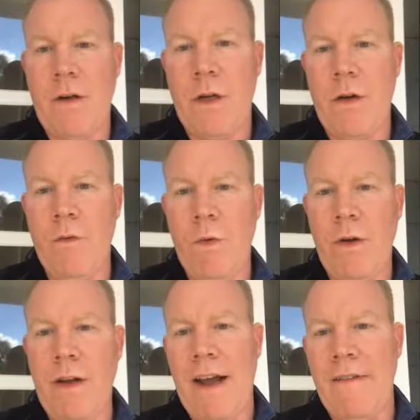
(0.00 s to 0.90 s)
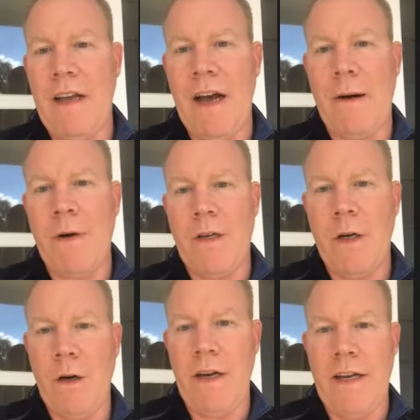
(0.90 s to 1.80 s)
So you really have the
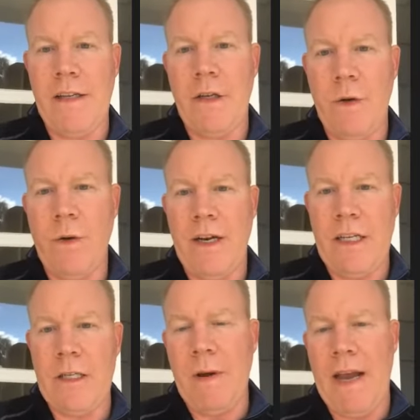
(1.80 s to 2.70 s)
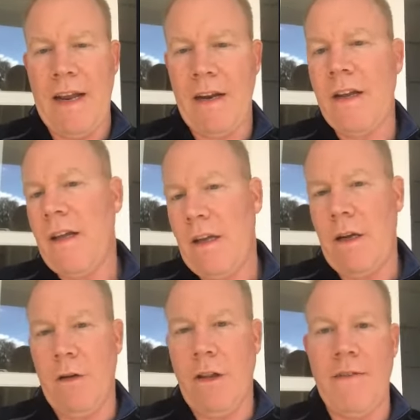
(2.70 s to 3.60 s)
opportunity to expand
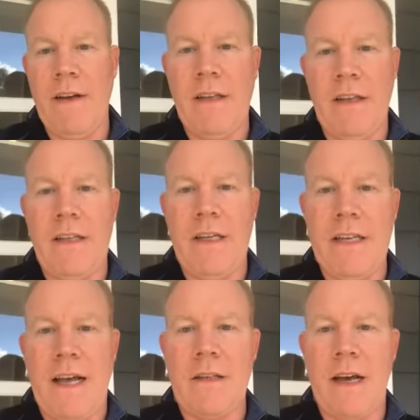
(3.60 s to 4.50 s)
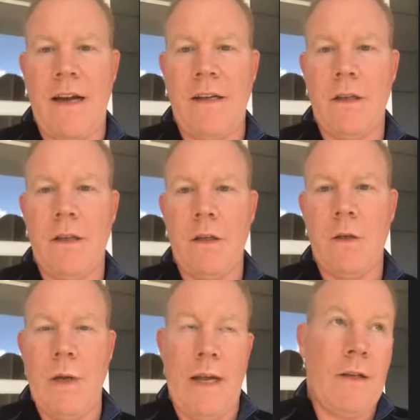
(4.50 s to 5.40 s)
your living to these outside,
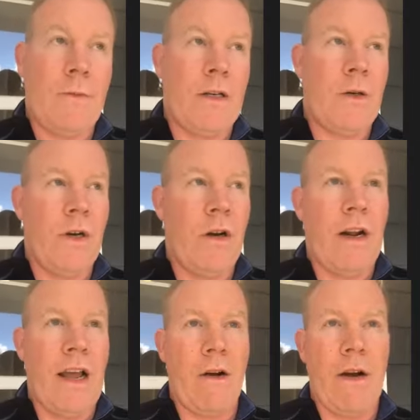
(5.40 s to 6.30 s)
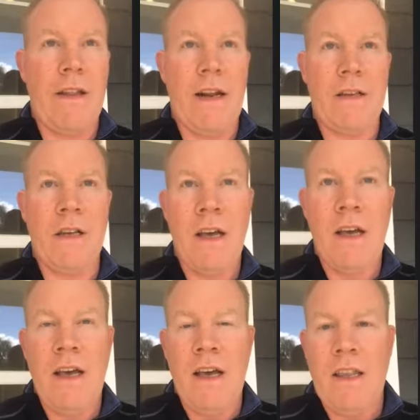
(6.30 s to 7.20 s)
and especially when you're in an area
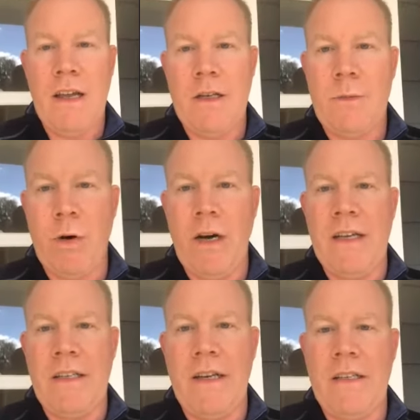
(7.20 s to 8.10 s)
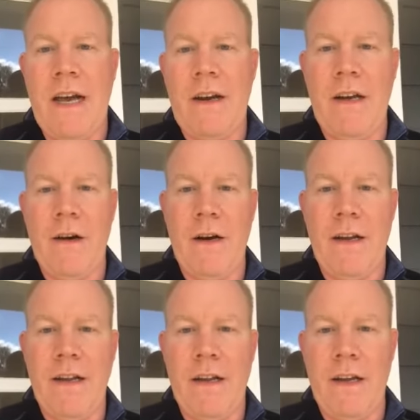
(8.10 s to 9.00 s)
that is pretty as it is out here
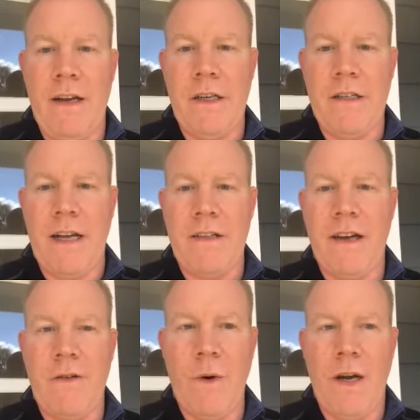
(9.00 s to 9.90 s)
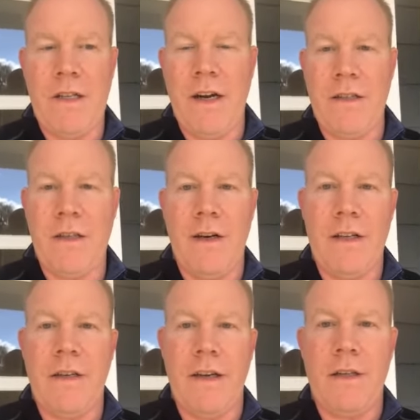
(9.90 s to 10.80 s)
in just outside of Westchester,
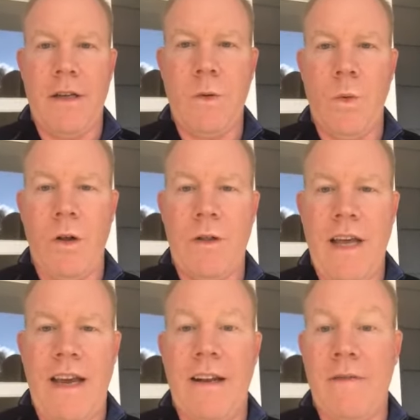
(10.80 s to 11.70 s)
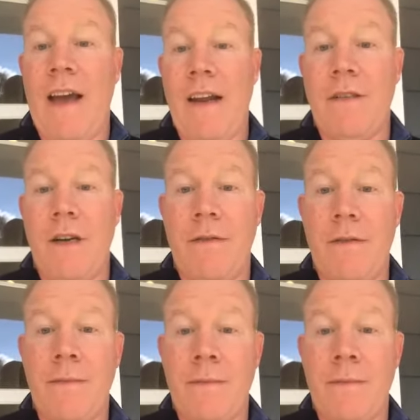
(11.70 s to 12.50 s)
it's worth taking advantage of.